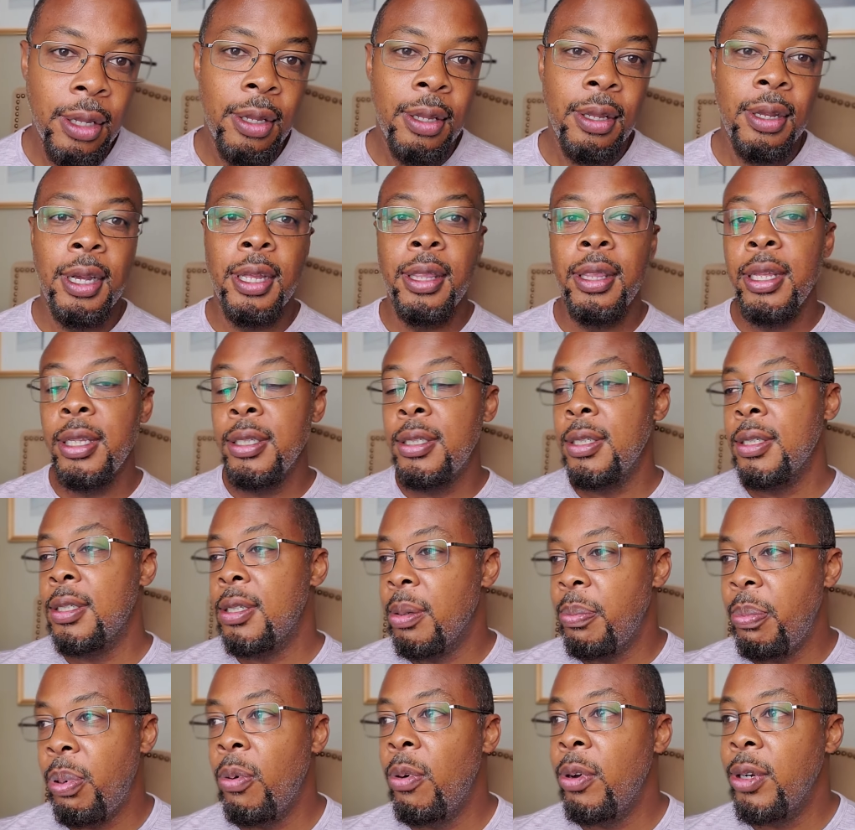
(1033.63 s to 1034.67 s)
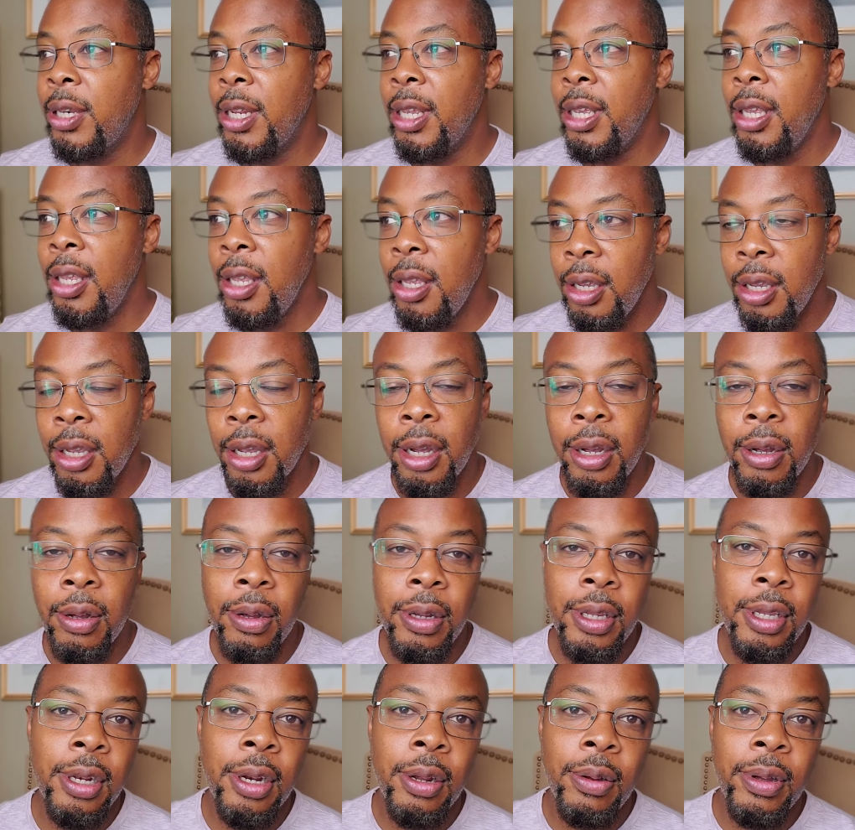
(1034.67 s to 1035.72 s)
And then to support the ego,
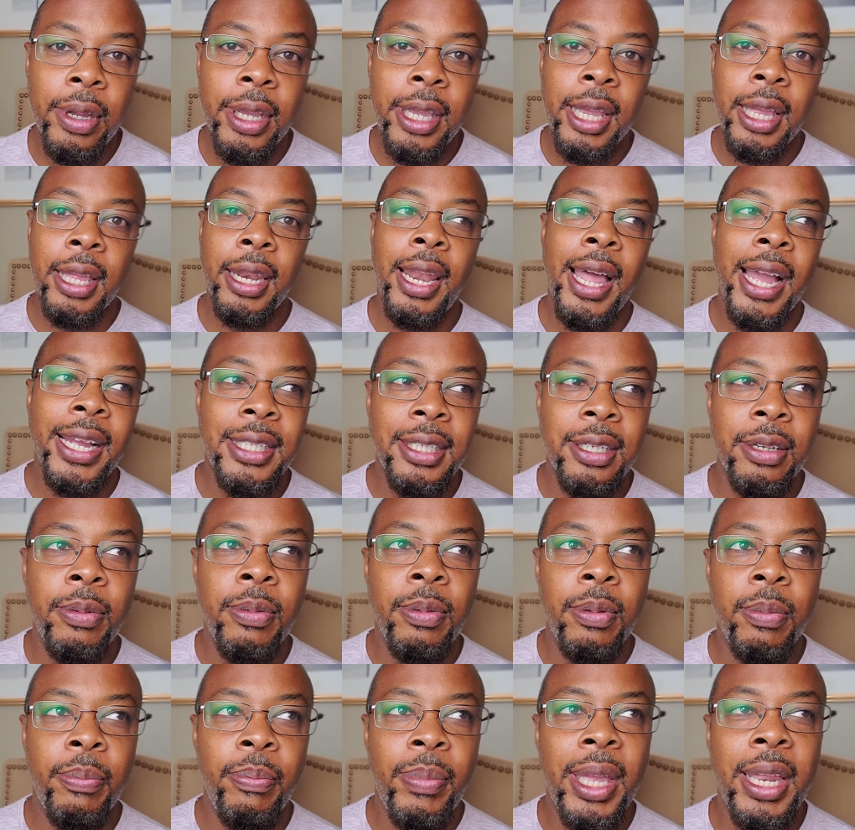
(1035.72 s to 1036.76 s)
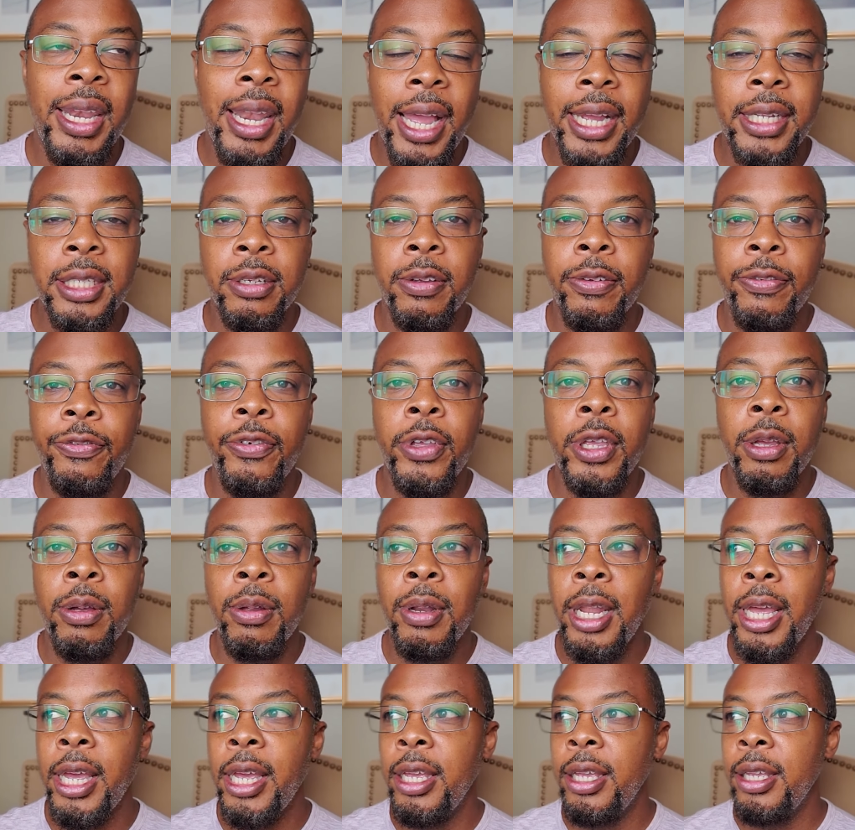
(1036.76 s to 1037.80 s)
you know, again, like to men like to feel
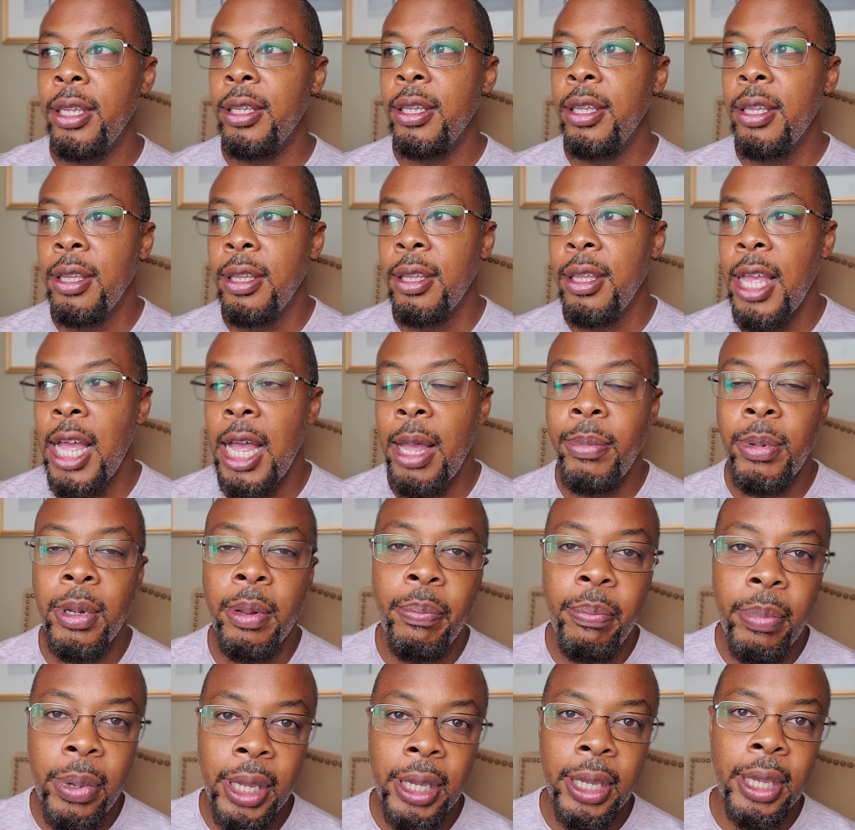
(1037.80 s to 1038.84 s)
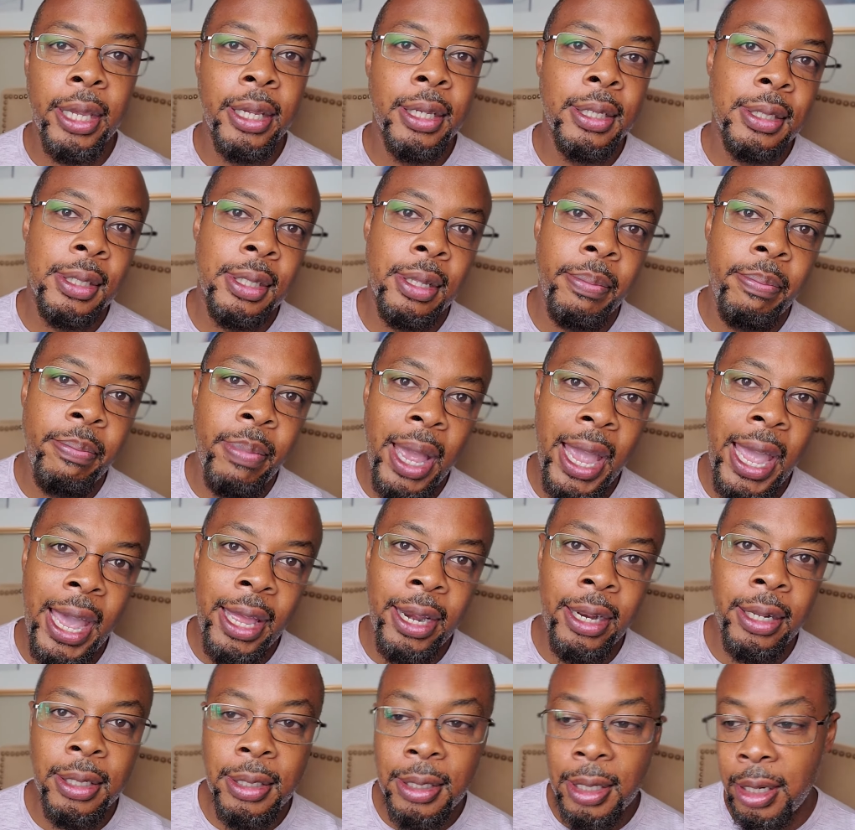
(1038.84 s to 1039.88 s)
like I'm the biggest, the
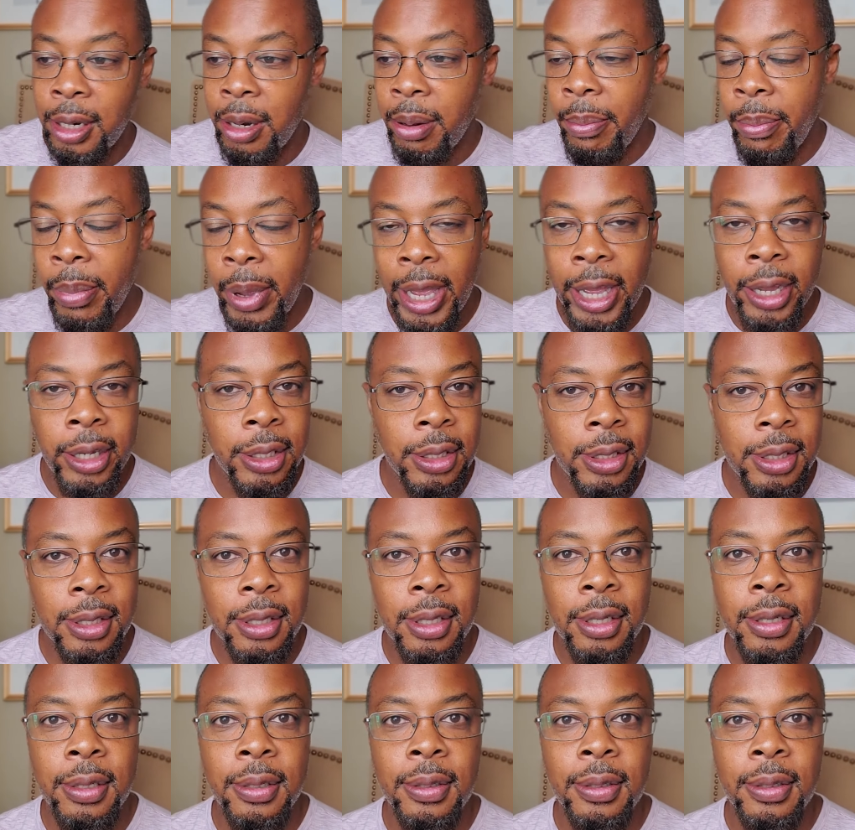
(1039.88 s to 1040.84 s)
baddest, and the best.